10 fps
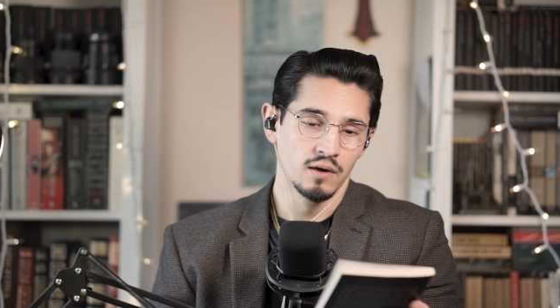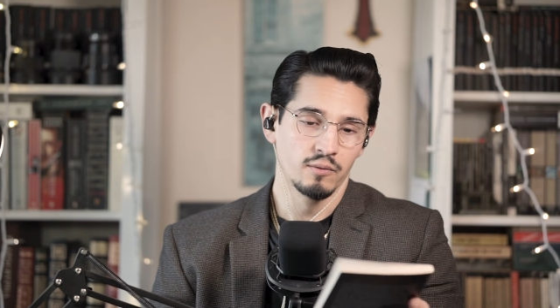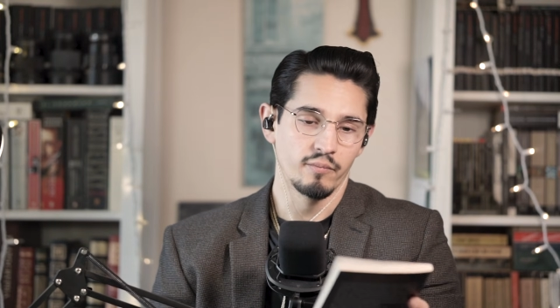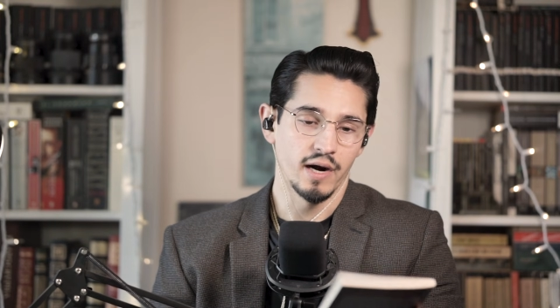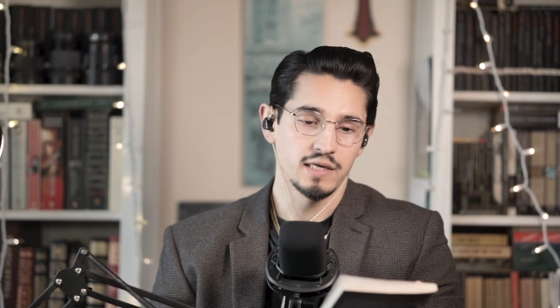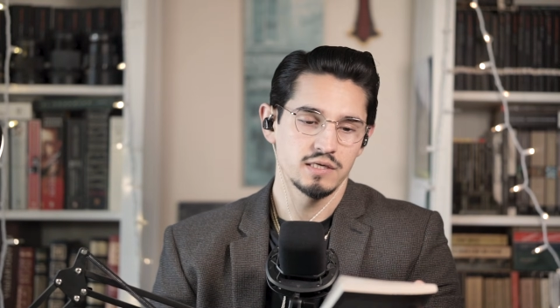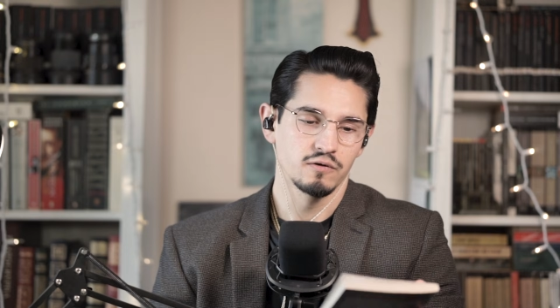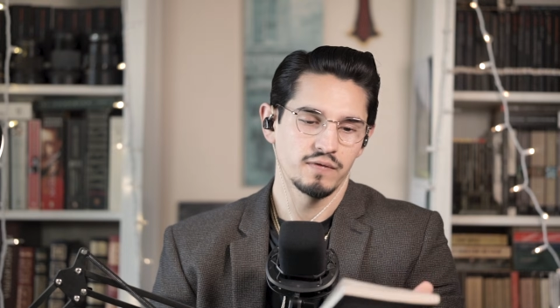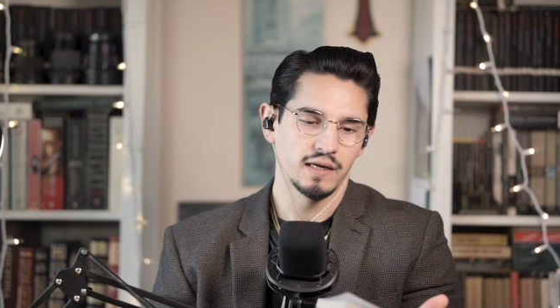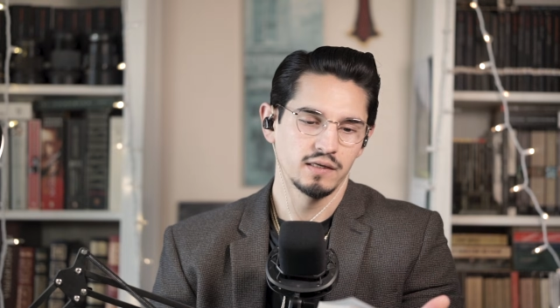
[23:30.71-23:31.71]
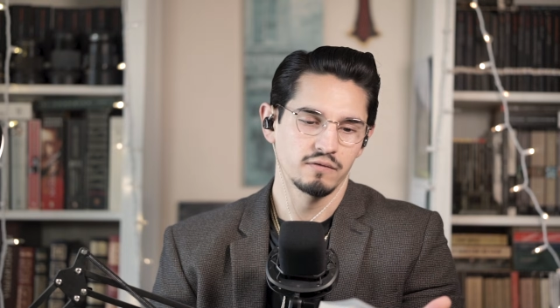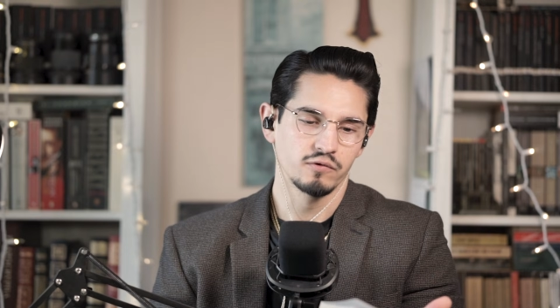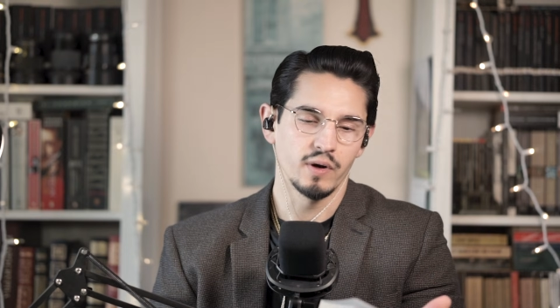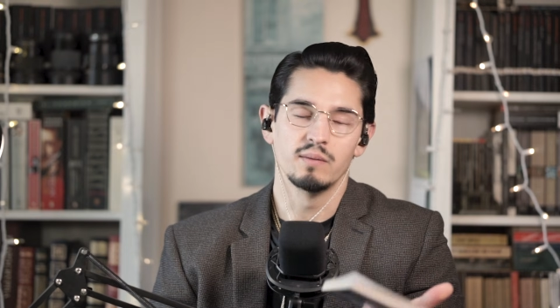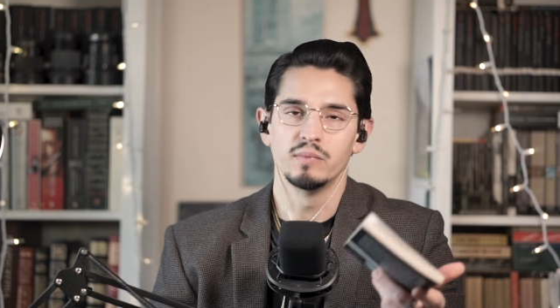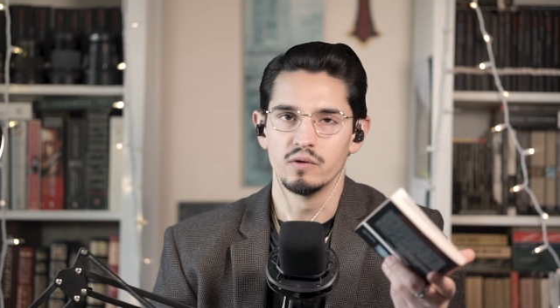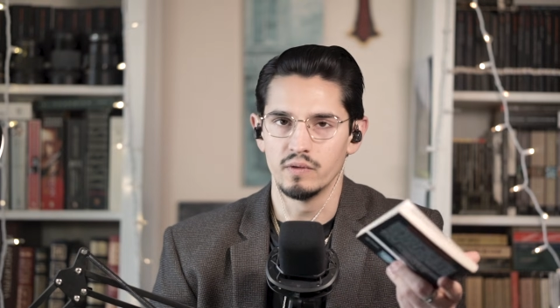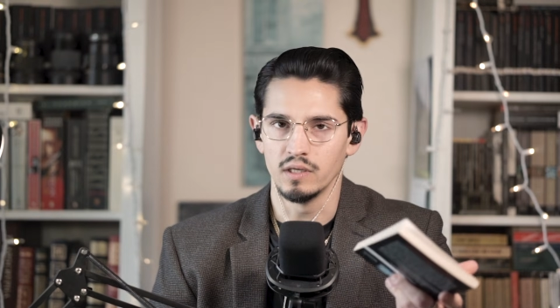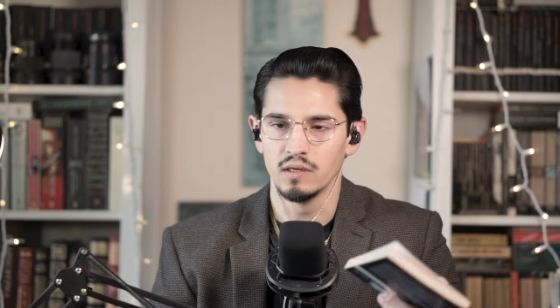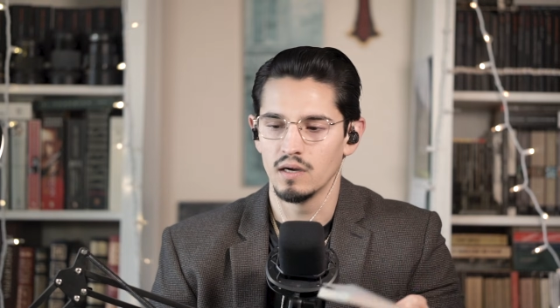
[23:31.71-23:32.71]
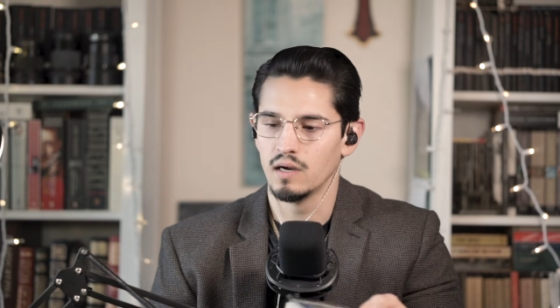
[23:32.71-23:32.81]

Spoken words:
But I still find it of great beauty.